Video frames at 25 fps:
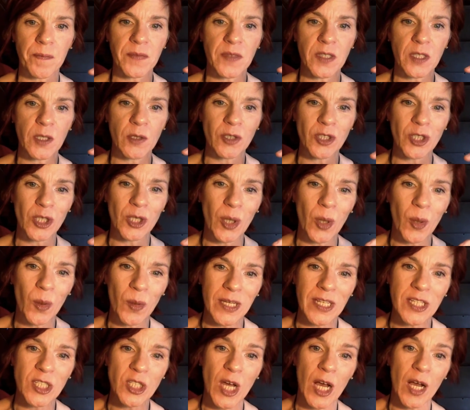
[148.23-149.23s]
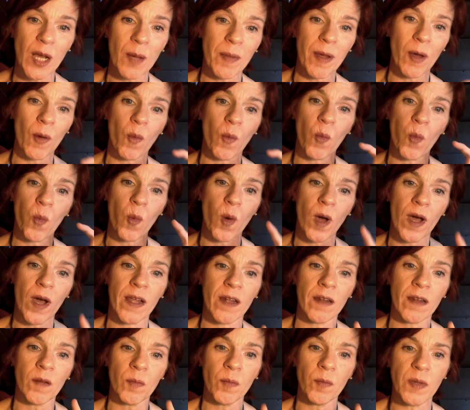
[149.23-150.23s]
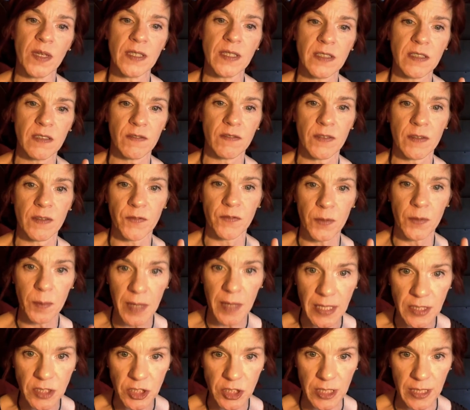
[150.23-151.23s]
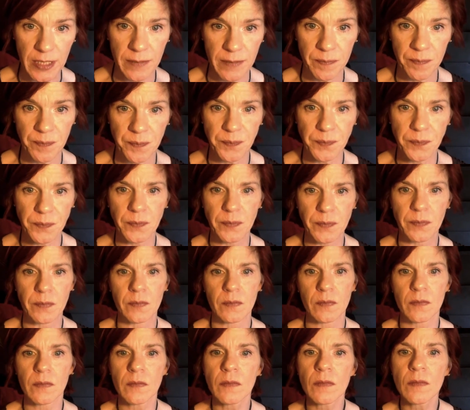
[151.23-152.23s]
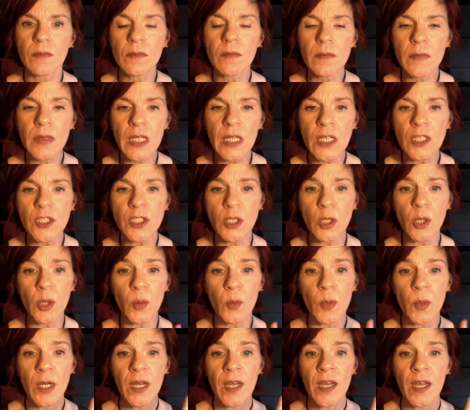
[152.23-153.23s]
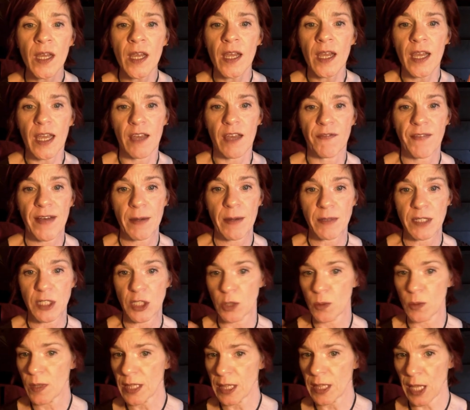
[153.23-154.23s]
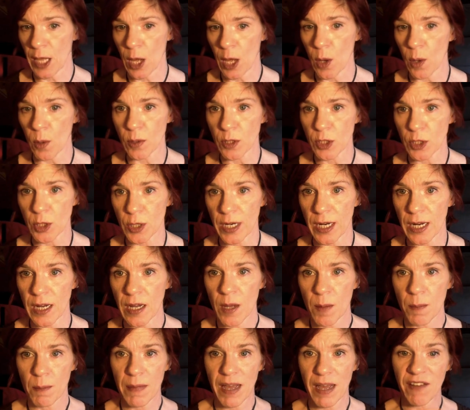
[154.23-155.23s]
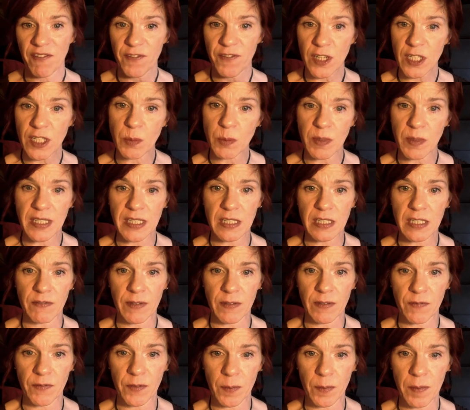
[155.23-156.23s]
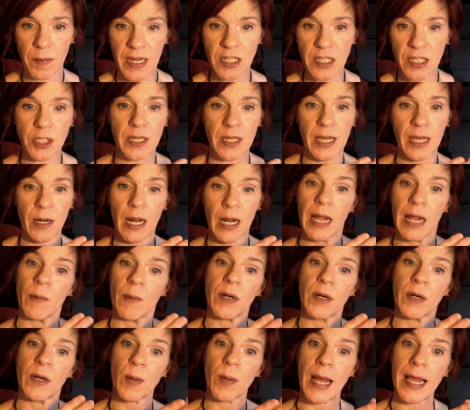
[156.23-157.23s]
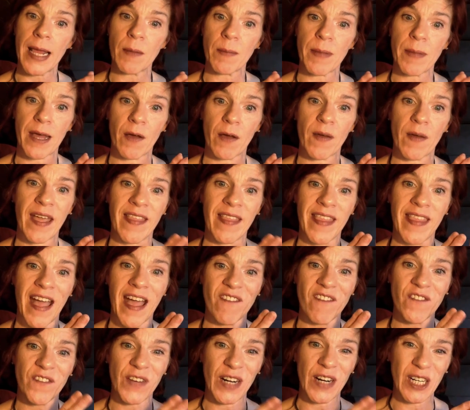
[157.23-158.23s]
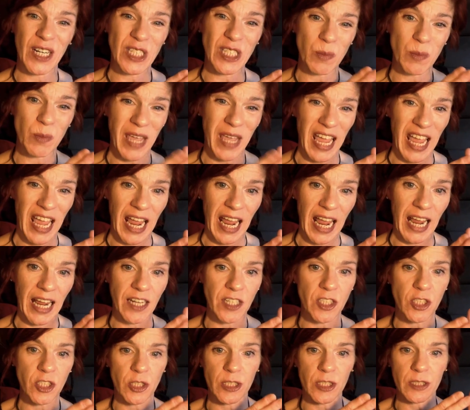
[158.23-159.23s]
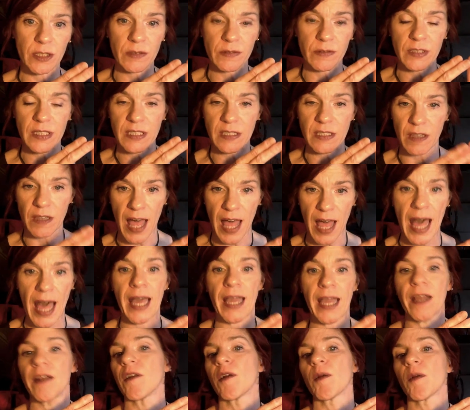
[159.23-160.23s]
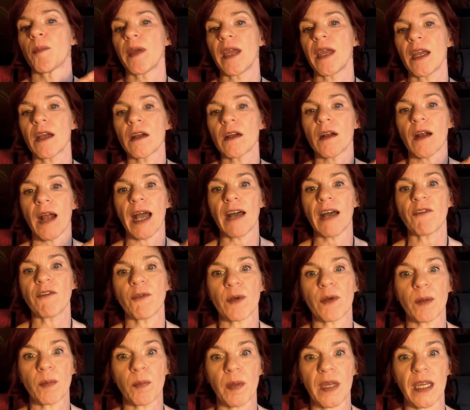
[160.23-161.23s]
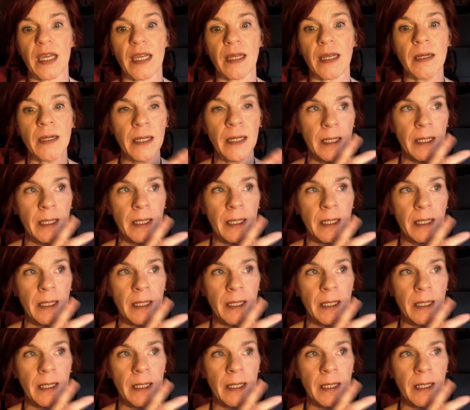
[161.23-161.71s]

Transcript: you should only talk about 1 piece of information. So if I was doing the oak tree, my first piece of information that I would write about in that first page or slide or paragraph would be